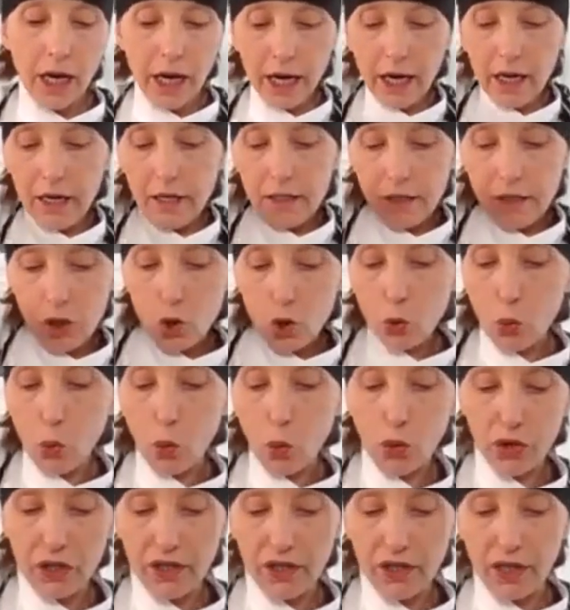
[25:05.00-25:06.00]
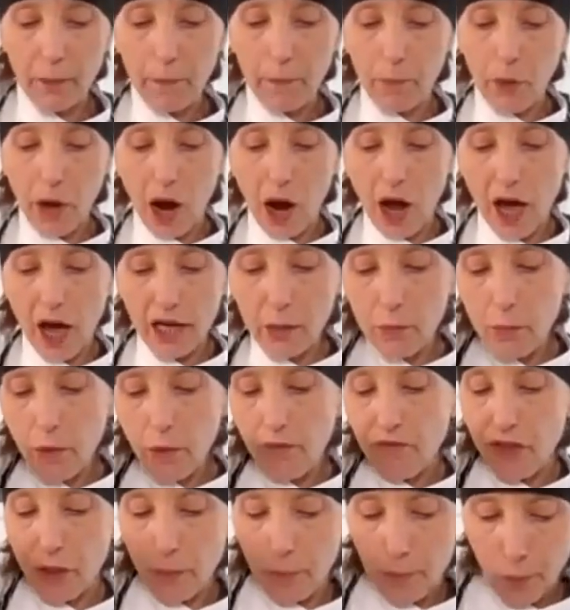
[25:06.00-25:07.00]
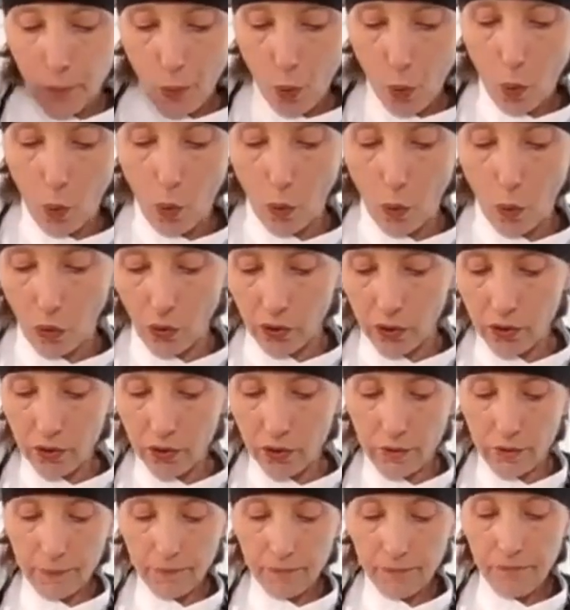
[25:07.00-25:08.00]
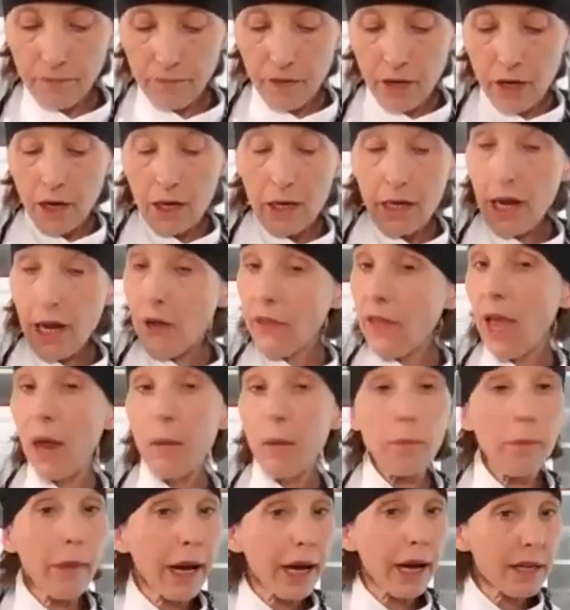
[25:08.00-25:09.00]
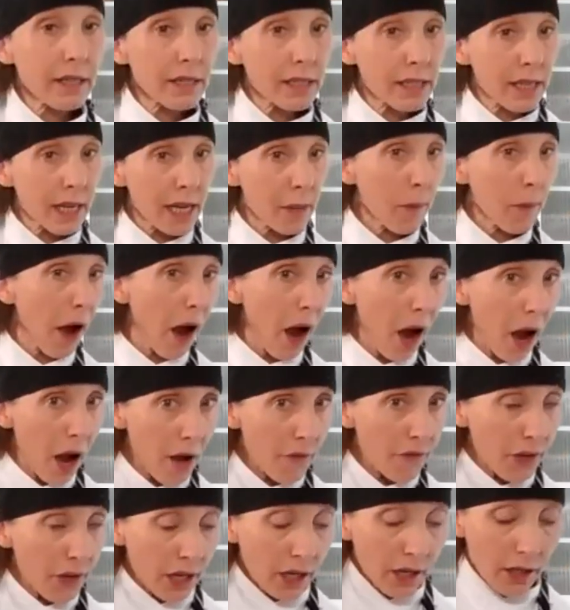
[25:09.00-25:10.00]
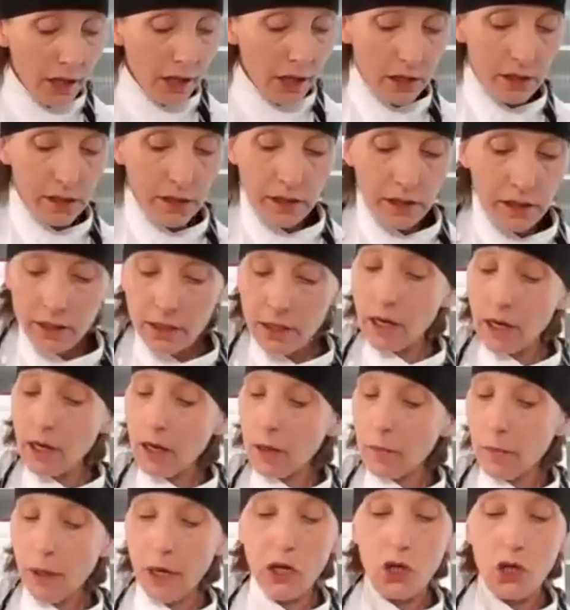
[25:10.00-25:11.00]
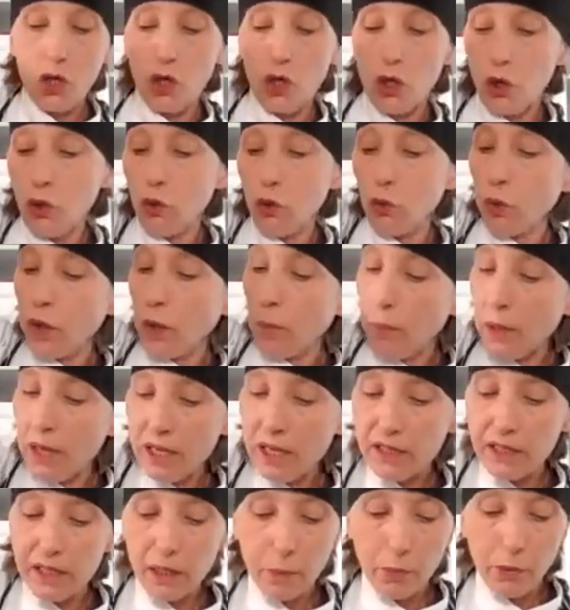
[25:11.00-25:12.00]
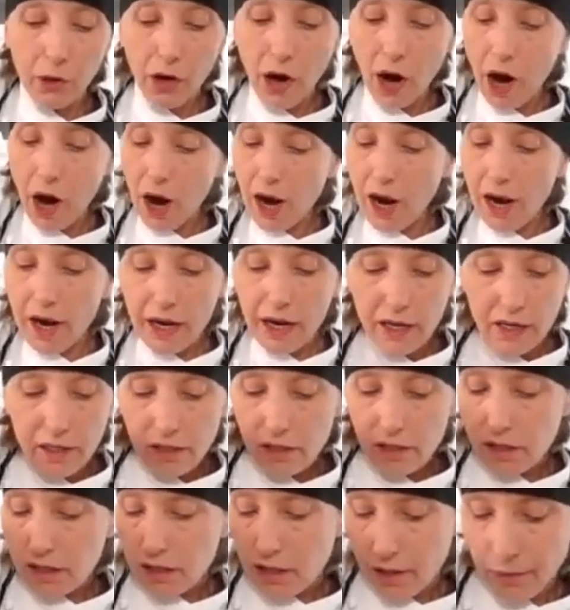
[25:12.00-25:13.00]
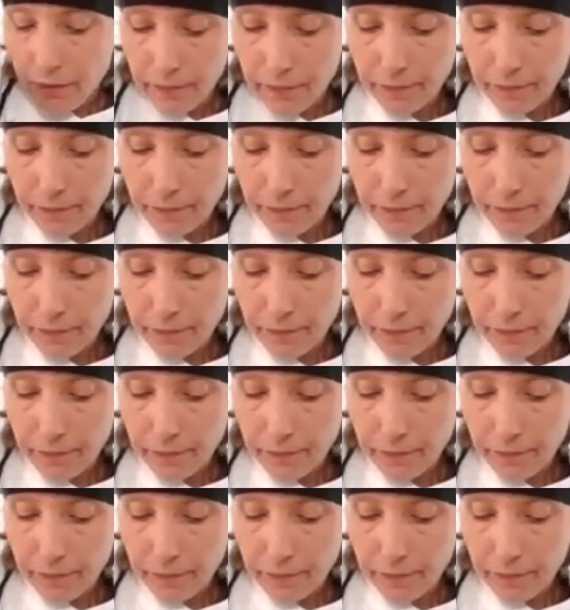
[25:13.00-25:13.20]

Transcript: is toward the bottom of the bowl. Now that may seem obvious, but you would be surprised.